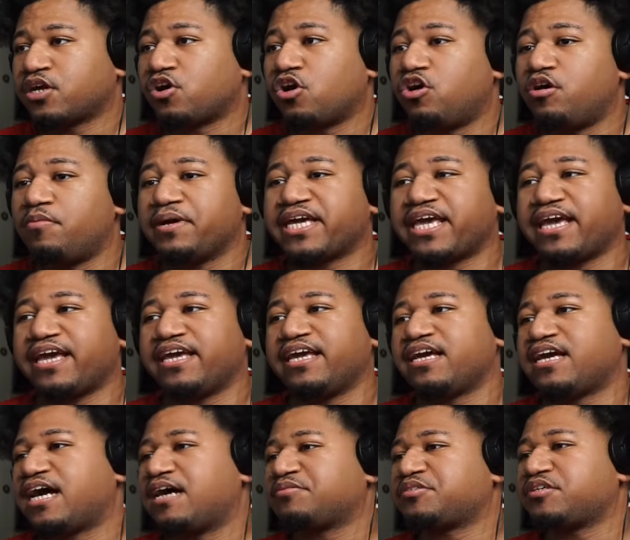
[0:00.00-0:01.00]
They're going again.
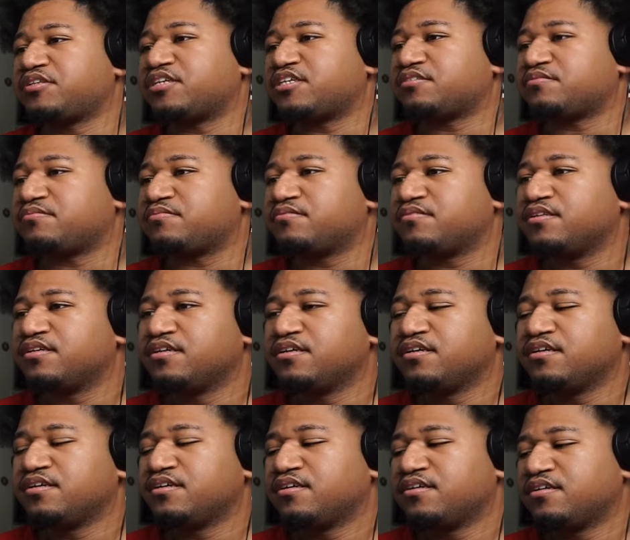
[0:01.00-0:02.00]

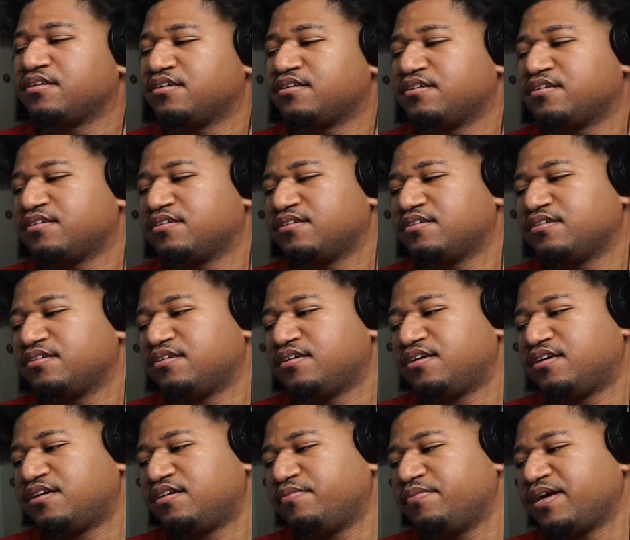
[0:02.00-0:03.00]
Constantly.
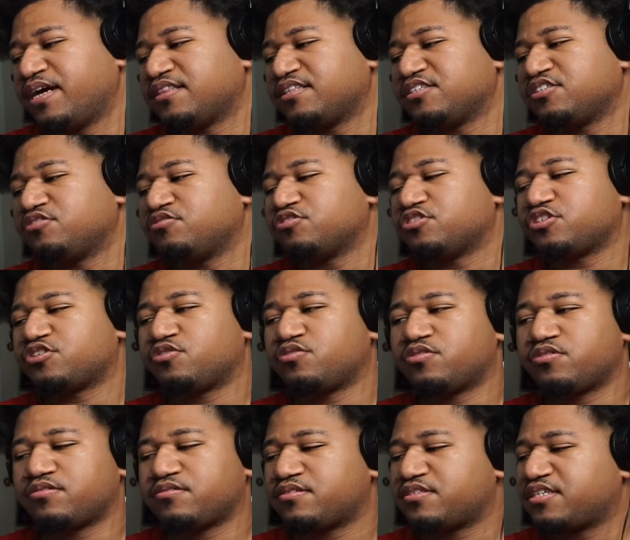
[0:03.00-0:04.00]
We got this little
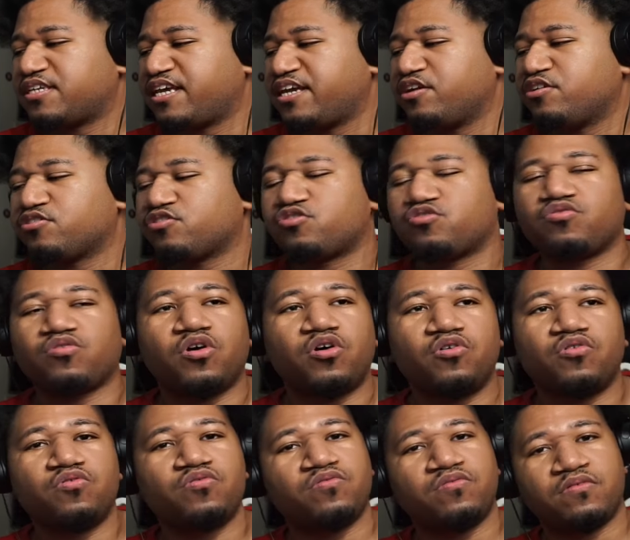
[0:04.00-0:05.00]

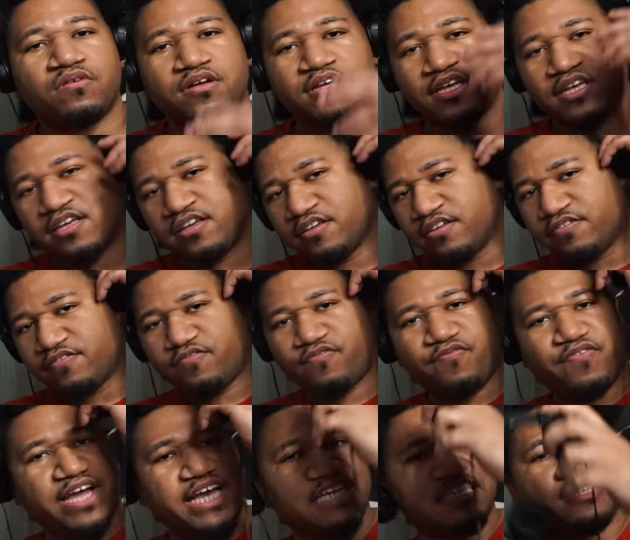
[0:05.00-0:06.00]
scarecrow
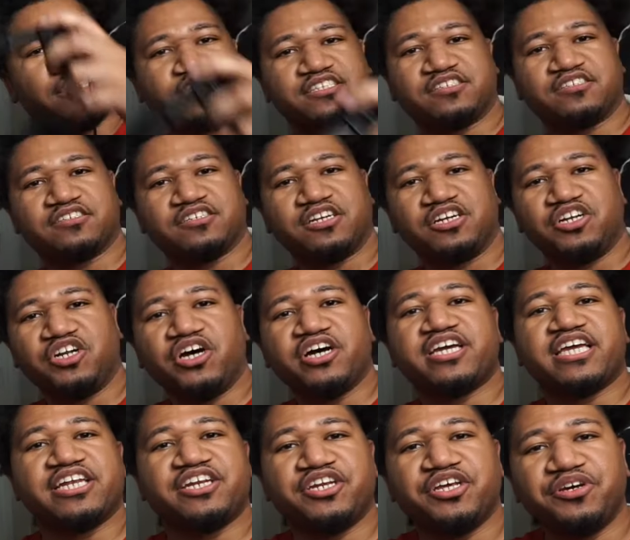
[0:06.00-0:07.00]
face
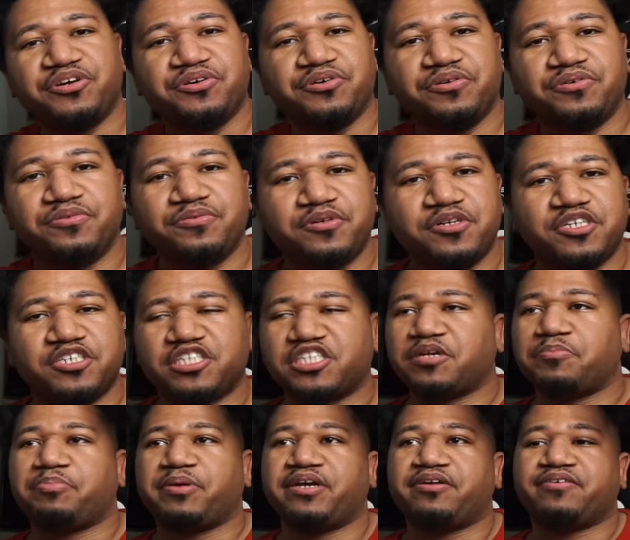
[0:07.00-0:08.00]
looking dude just
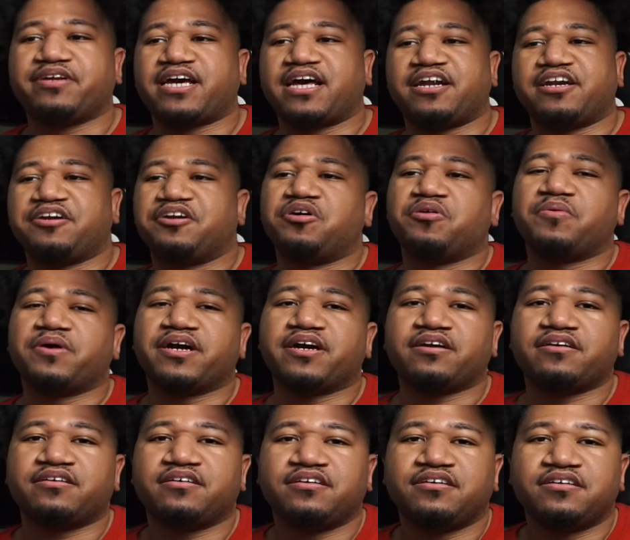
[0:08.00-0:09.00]
appearing out of
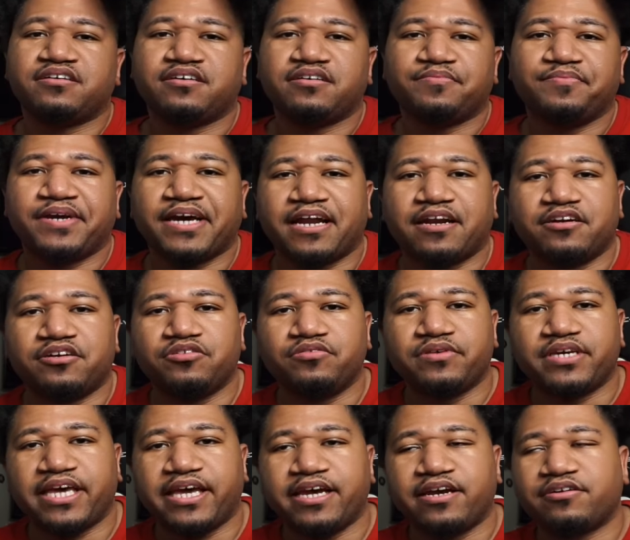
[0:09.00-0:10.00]
nowhere. We got a new
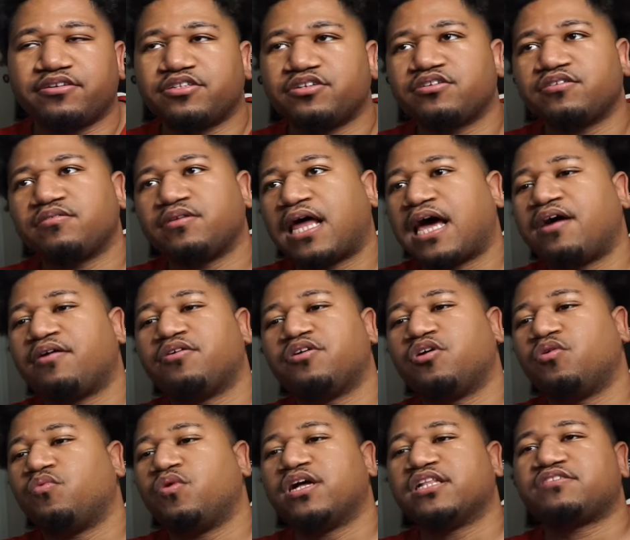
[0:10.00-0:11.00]
character. I don't know
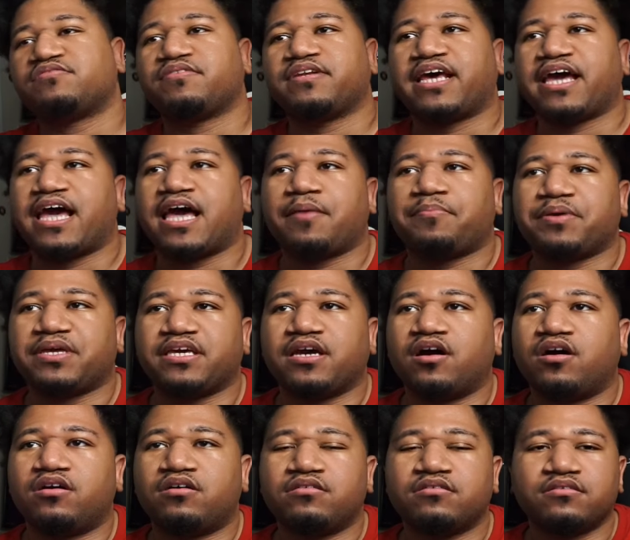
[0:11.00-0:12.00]
what's finna happen,
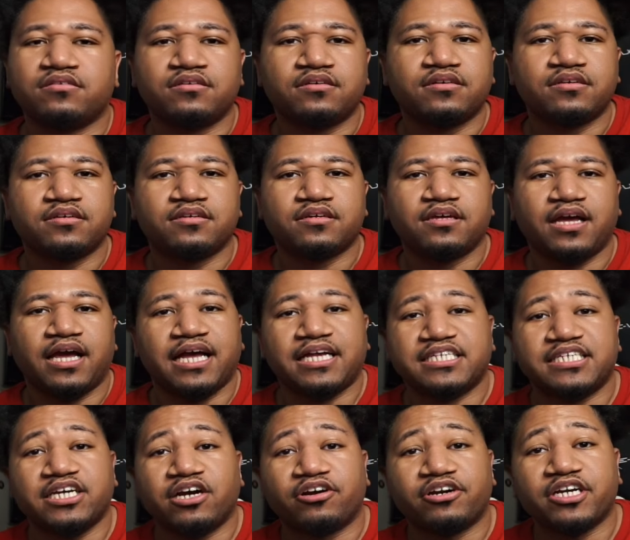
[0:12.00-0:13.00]
y'all. Has
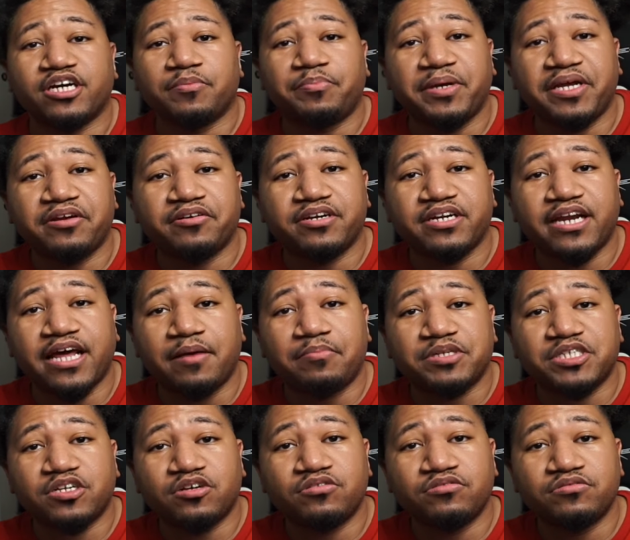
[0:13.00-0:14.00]
he already appeared in
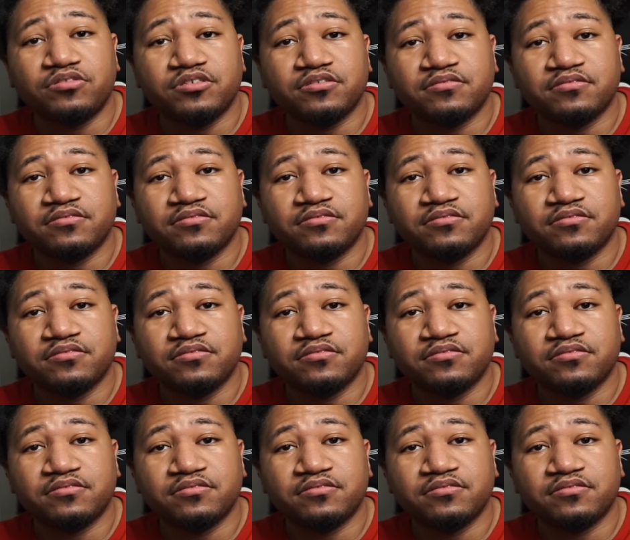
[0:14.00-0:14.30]
episodes?